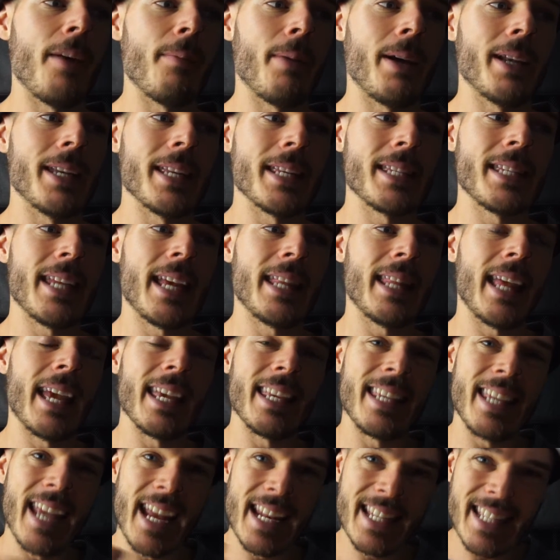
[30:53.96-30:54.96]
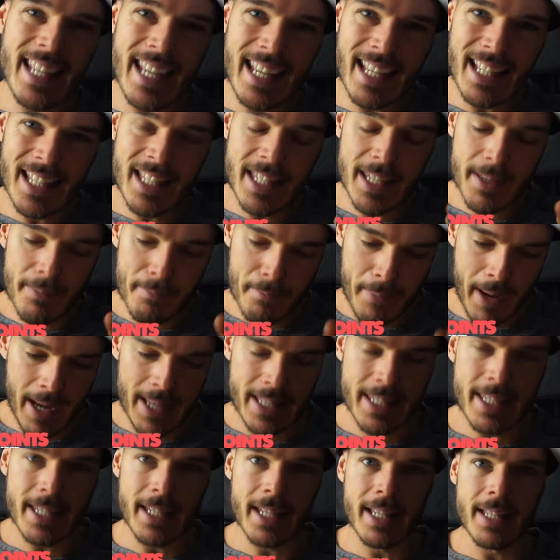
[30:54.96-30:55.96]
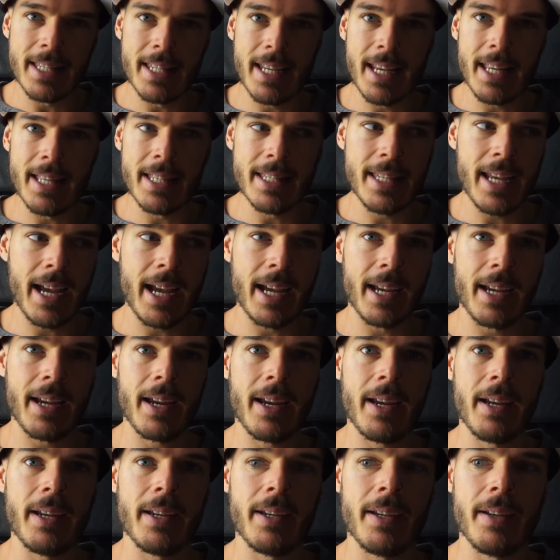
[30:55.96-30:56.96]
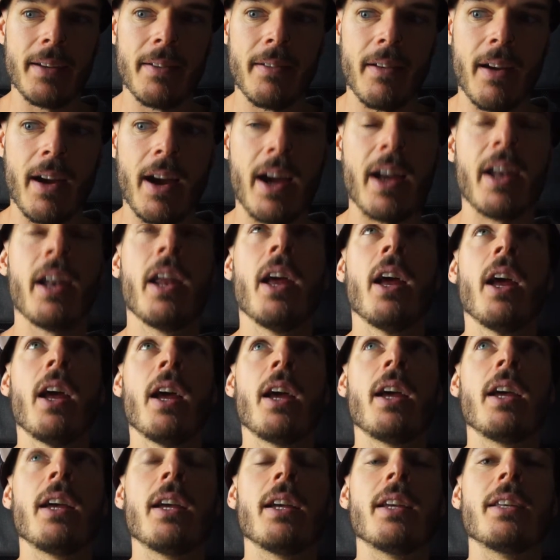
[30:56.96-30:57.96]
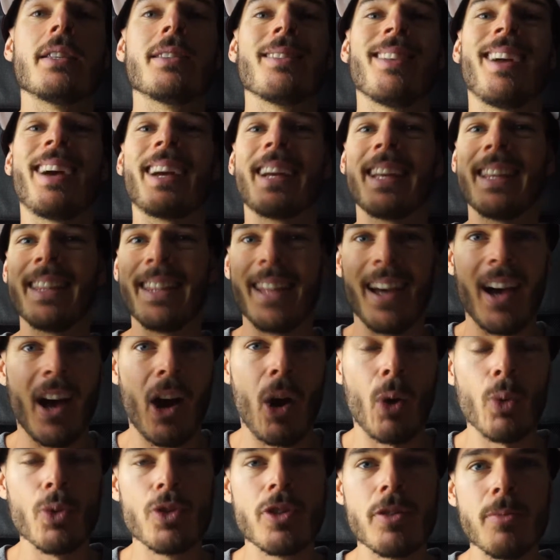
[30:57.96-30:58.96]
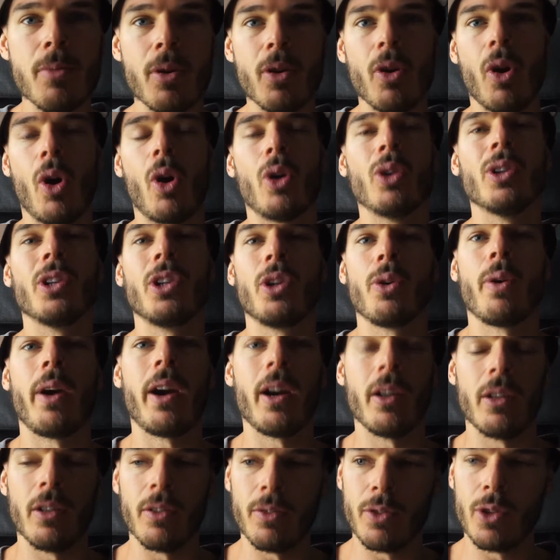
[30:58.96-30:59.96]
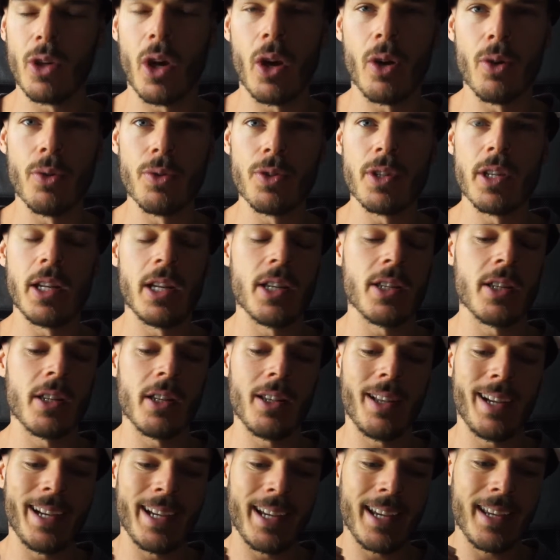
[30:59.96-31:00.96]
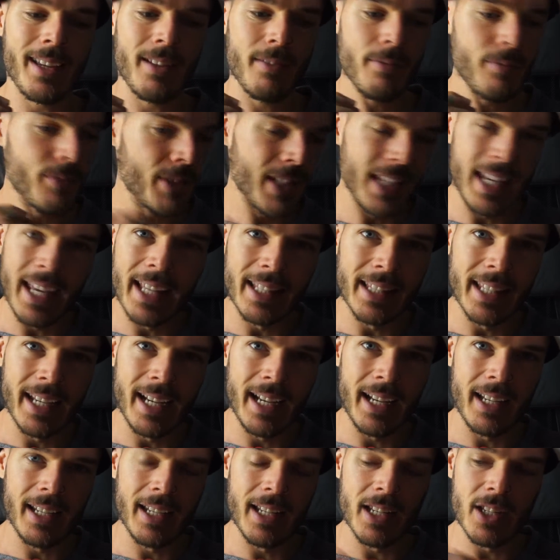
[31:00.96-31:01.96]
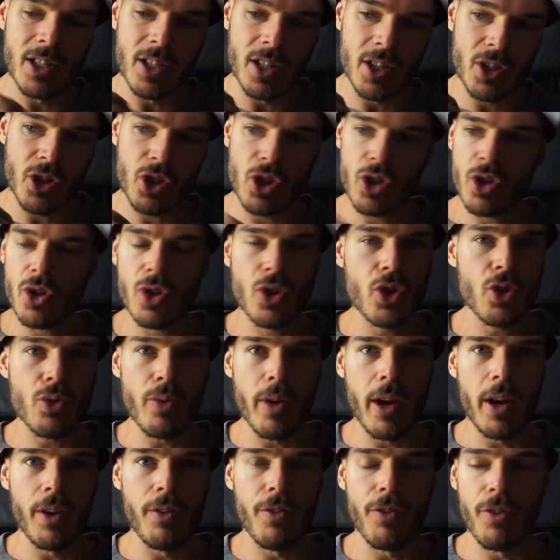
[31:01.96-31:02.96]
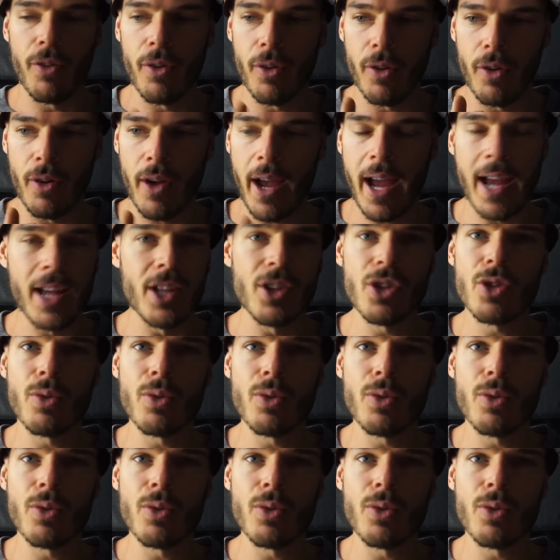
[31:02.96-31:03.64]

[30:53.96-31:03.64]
understand that getting to maintenance intake, right, is like the ultimate holy grail of goals. It isn't like get lean and just shred for 8,